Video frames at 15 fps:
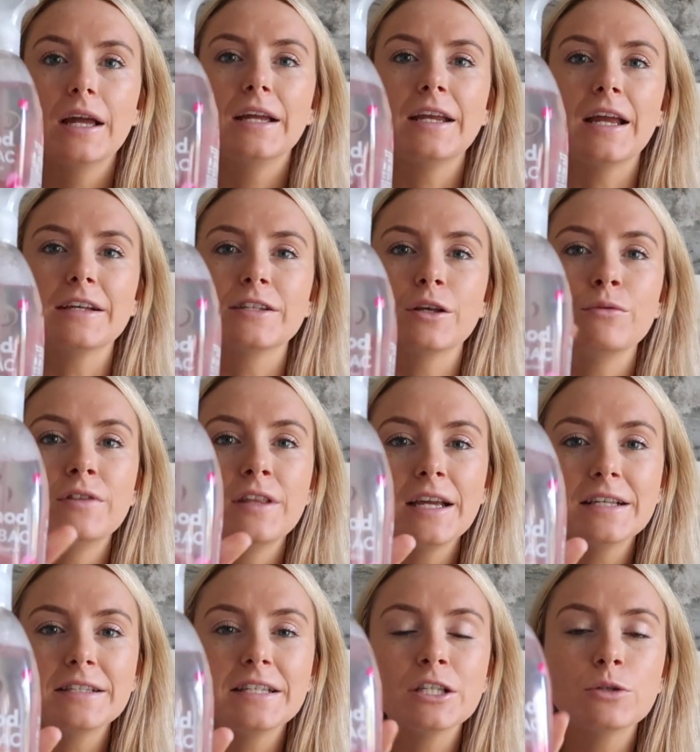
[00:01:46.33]
Yeah, so
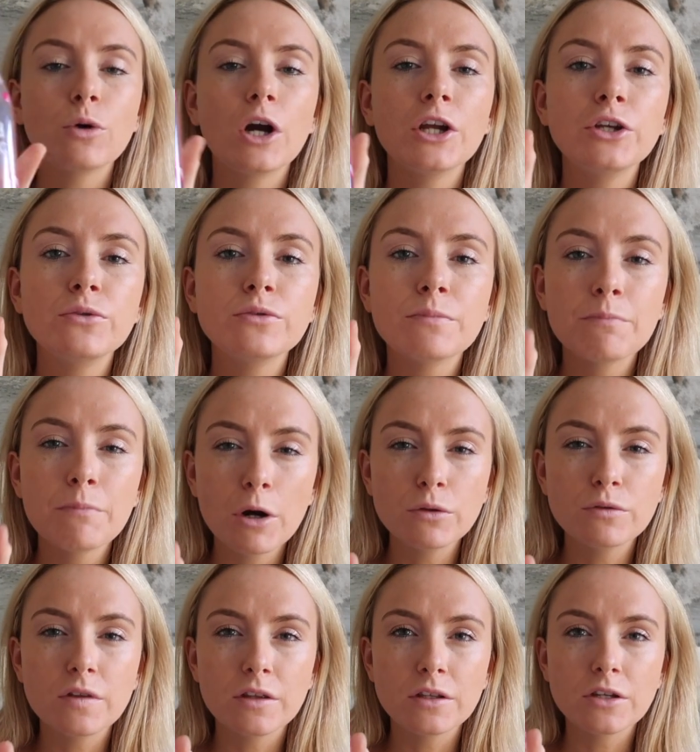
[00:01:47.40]
this is what I use
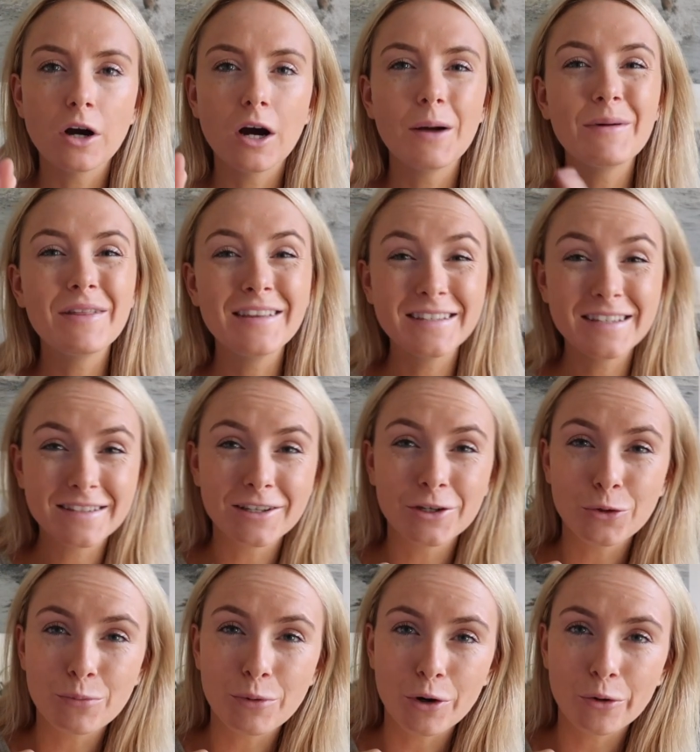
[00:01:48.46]
most of the time. This is a
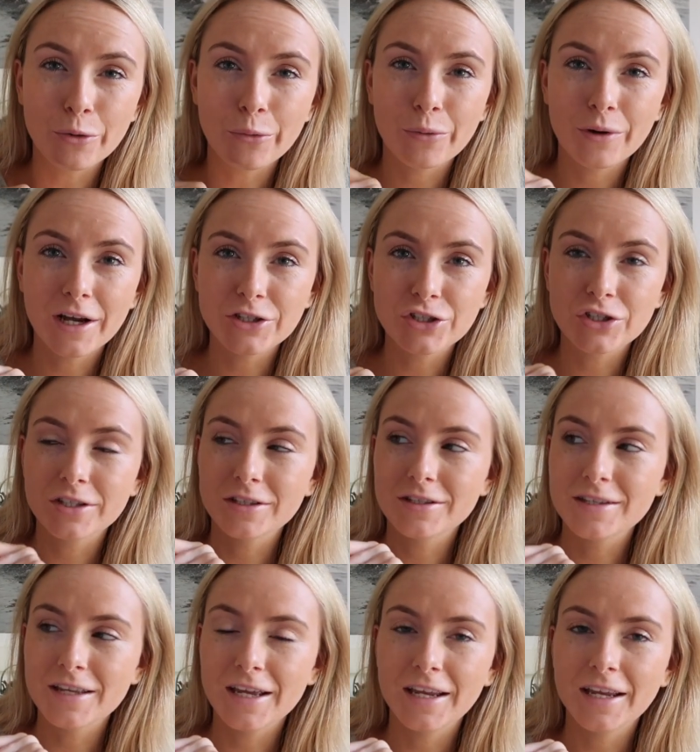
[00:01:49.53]
new bottle, as you can
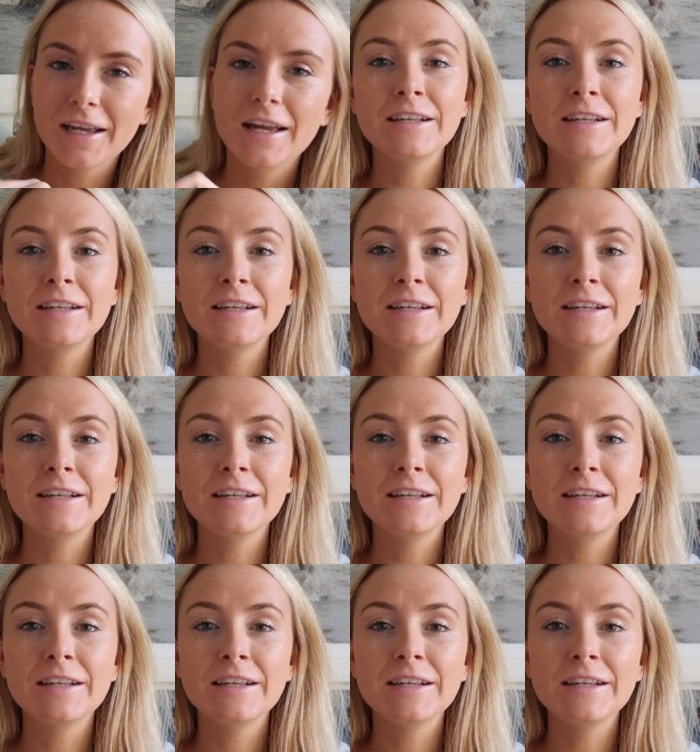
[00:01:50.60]
see.